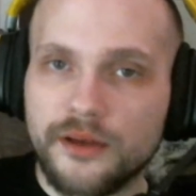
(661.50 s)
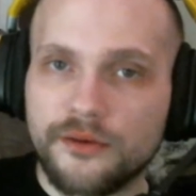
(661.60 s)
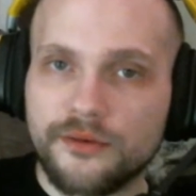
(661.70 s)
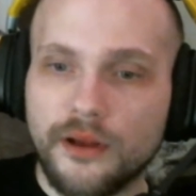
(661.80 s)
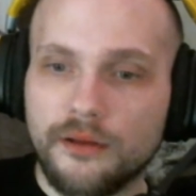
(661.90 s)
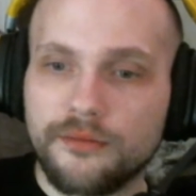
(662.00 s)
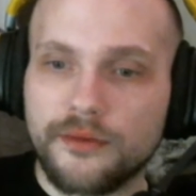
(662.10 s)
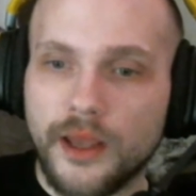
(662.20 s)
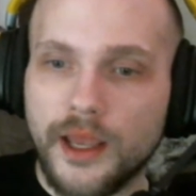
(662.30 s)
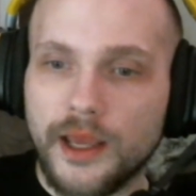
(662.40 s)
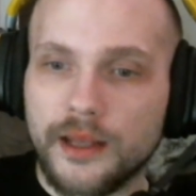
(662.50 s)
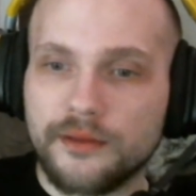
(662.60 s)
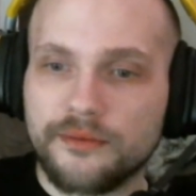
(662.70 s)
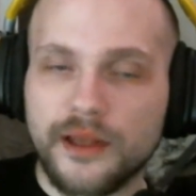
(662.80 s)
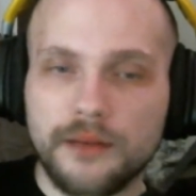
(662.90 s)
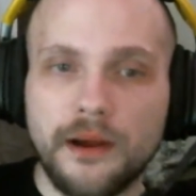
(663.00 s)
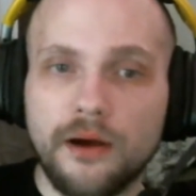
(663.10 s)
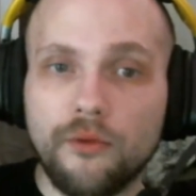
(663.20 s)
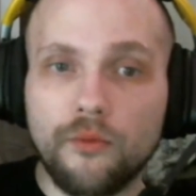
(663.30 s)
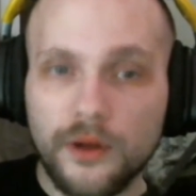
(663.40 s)
yourself, and it's not
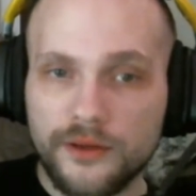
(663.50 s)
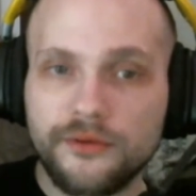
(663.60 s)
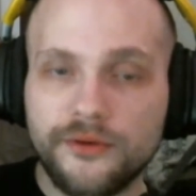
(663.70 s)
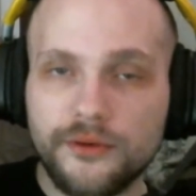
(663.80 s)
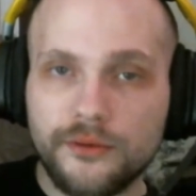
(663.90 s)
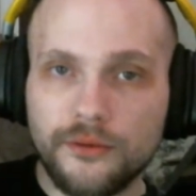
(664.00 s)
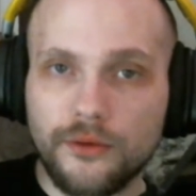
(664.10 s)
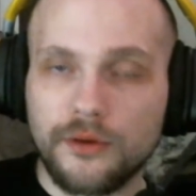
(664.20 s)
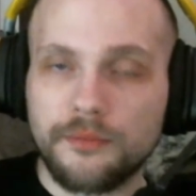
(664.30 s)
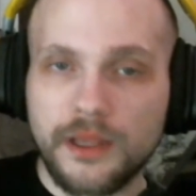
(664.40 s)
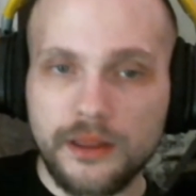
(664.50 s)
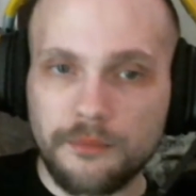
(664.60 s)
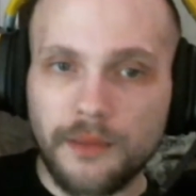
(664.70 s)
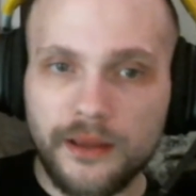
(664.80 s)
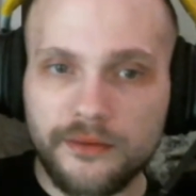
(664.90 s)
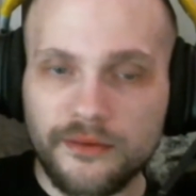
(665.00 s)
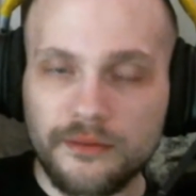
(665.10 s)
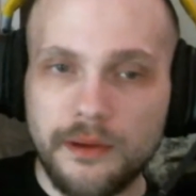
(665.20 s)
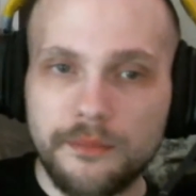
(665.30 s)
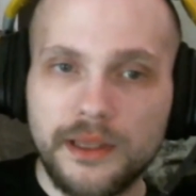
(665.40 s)
about what you do or being the best. It's
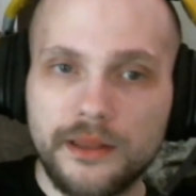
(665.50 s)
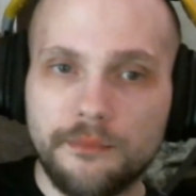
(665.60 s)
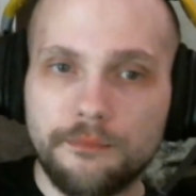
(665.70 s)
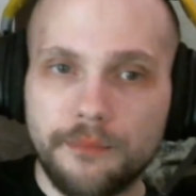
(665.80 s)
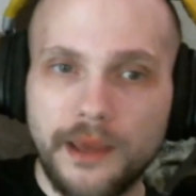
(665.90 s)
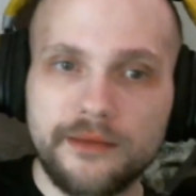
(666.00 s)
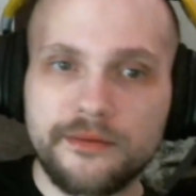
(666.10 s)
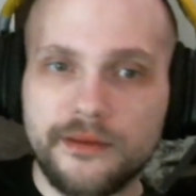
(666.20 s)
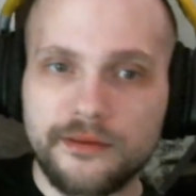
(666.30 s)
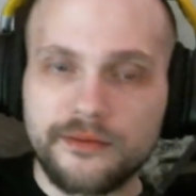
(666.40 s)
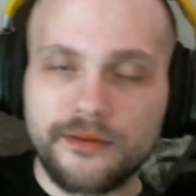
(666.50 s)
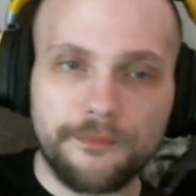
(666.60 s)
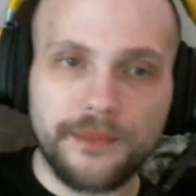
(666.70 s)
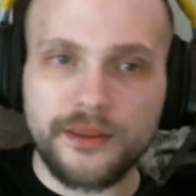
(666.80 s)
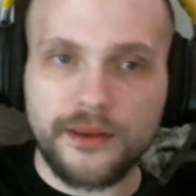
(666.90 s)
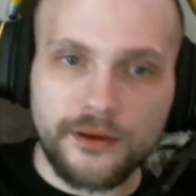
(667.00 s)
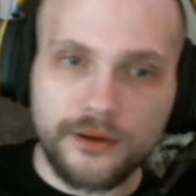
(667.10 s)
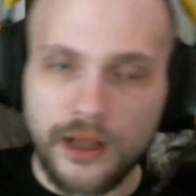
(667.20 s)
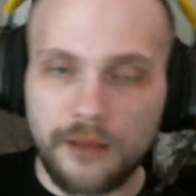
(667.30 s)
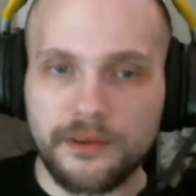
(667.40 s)
about being the best at something that your
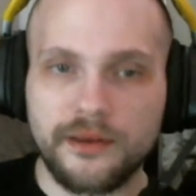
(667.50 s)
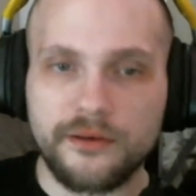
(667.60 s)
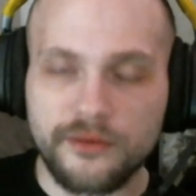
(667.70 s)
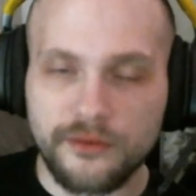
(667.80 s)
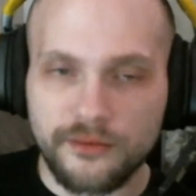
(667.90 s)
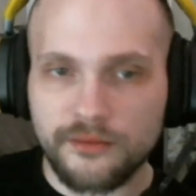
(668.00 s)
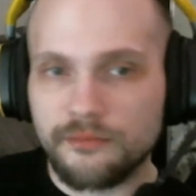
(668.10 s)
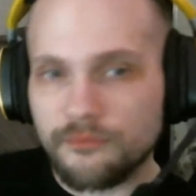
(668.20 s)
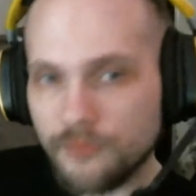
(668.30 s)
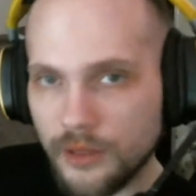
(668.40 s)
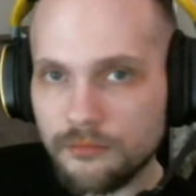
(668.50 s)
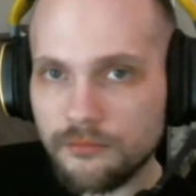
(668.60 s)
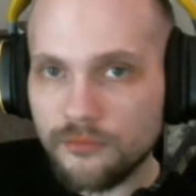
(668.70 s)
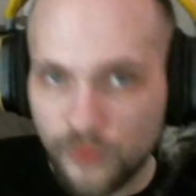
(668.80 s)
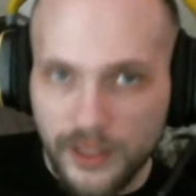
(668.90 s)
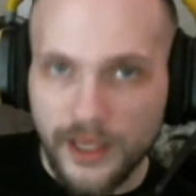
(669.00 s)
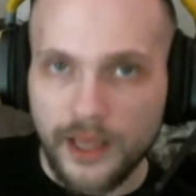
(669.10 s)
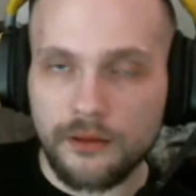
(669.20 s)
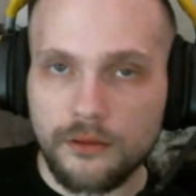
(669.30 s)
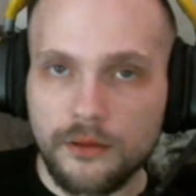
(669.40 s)
competition is, well, weak at.
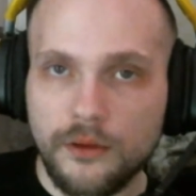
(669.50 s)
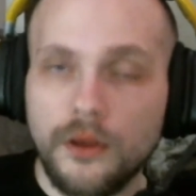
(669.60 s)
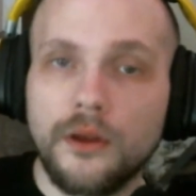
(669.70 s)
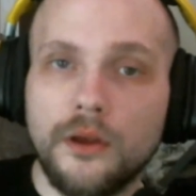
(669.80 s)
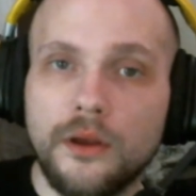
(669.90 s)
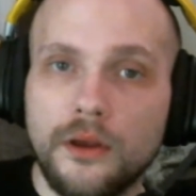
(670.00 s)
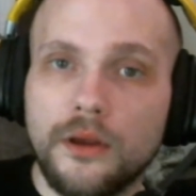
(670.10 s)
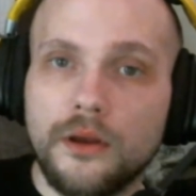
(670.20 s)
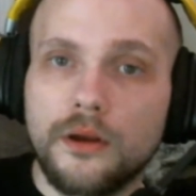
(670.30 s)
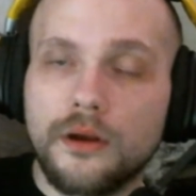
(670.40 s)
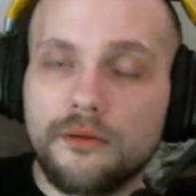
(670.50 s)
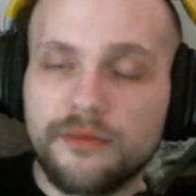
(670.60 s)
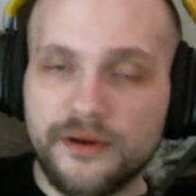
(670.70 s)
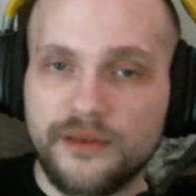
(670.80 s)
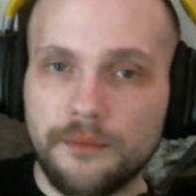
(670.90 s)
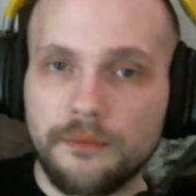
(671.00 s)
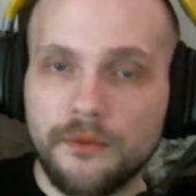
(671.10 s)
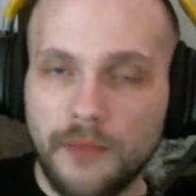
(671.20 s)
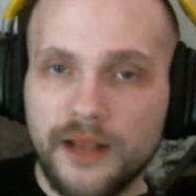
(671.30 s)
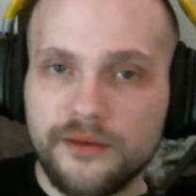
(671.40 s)
For example,
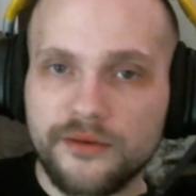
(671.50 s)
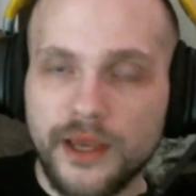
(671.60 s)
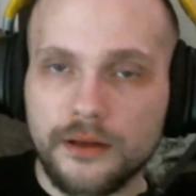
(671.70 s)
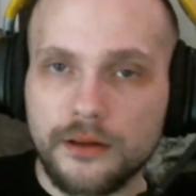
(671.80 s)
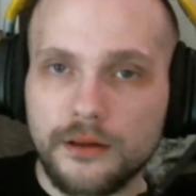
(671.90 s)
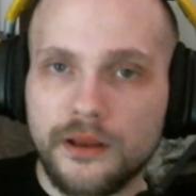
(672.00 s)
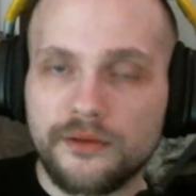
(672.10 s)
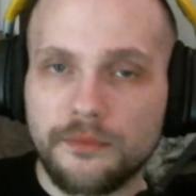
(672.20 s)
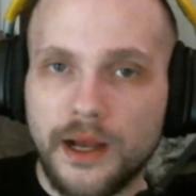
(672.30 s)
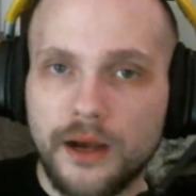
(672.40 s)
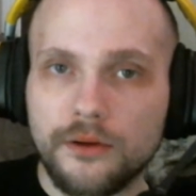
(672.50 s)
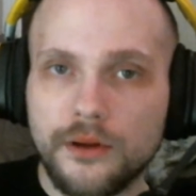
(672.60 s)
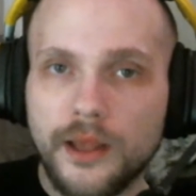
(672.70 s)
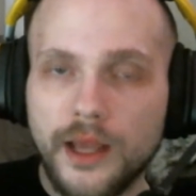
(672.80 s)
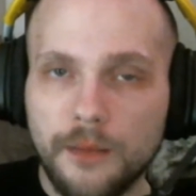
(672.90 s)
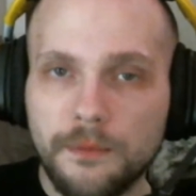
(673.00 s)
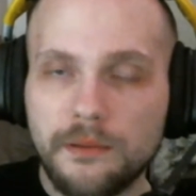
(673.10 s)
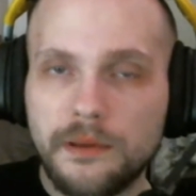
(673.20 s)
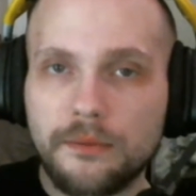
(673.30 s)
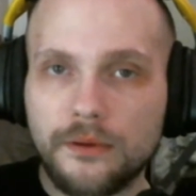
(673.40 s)
my channel is about helping
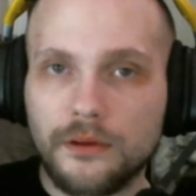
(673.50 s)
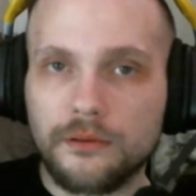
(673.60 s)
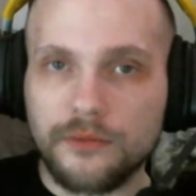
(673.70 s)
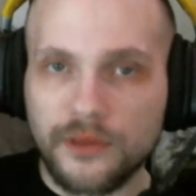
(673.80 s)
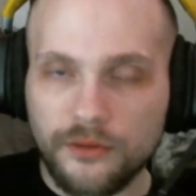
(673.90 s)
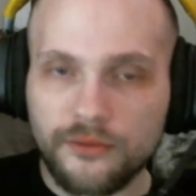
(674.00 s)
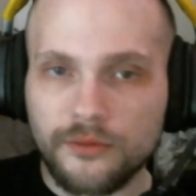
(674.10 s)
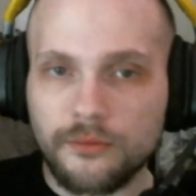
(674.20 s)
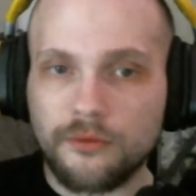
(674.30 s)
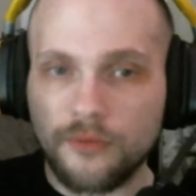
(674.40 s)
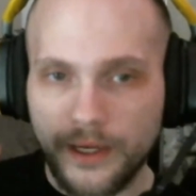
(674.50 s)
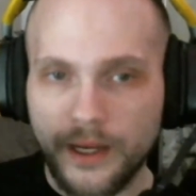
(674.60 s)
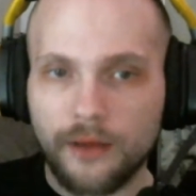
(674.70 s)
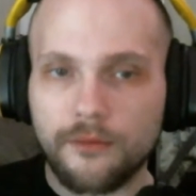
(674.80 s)
people with YouTube right now.